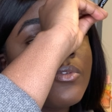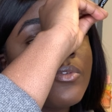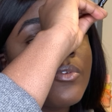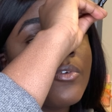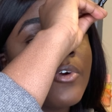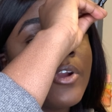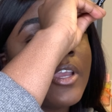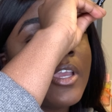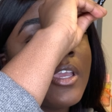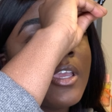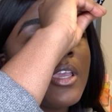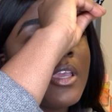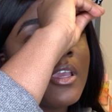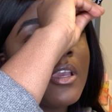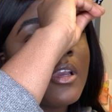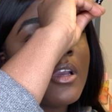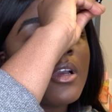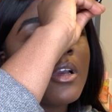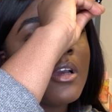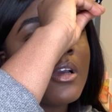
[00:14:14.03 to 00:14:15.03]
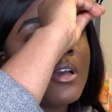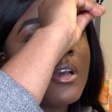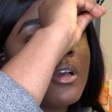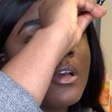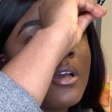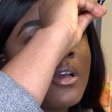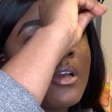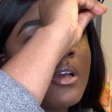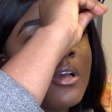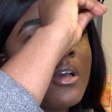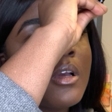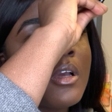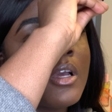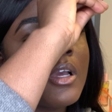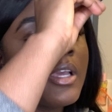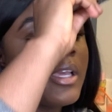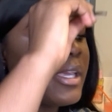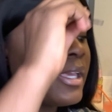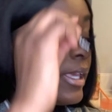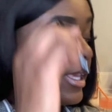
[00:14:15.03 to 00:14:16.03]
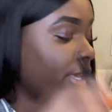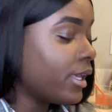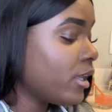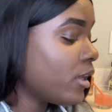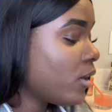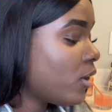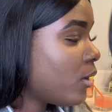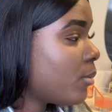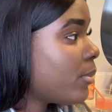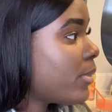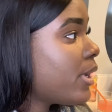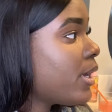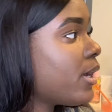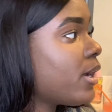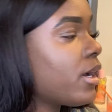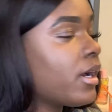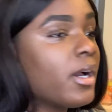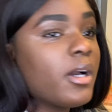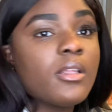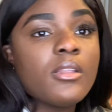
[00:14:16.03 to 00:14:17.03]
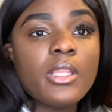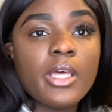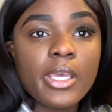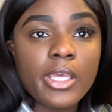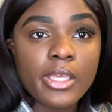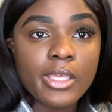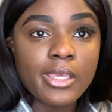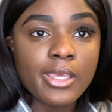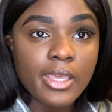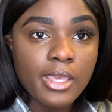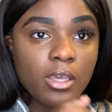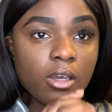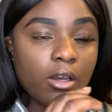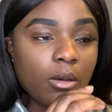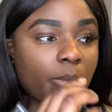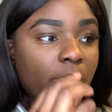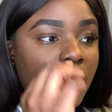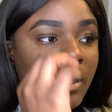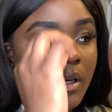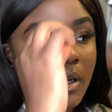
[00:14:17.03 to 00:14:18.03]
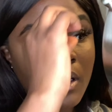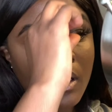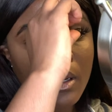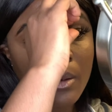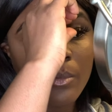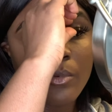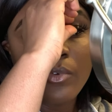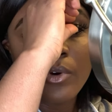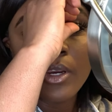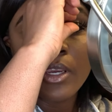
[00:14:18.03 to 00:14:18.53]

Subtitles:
Freaking get on my eye before I